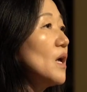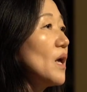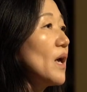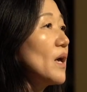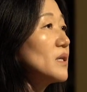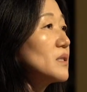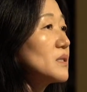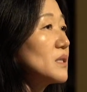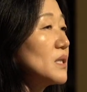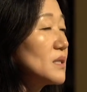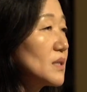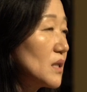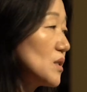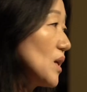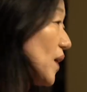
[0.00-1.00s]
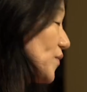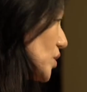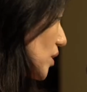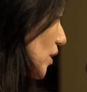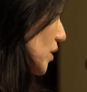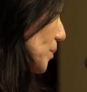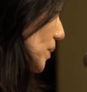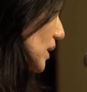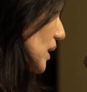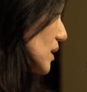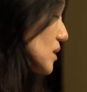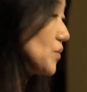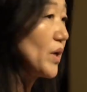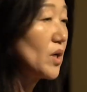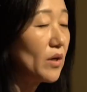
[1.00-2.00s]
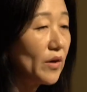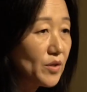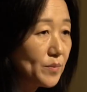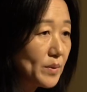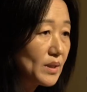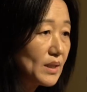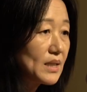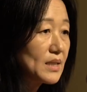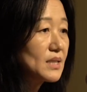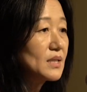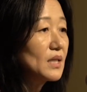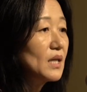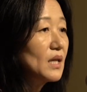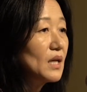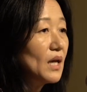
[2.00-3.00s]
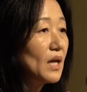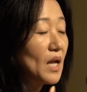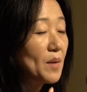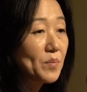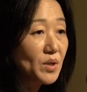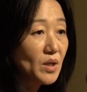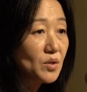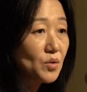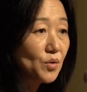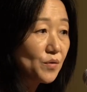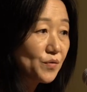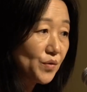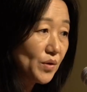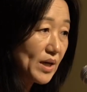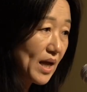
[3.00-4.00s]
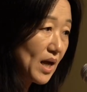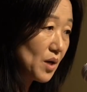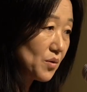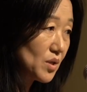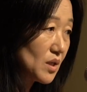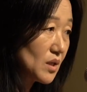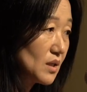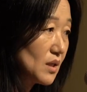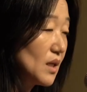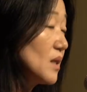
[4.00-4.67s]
And he says, "You have to call the police." So I call the police, and I'm put on hold for an hour.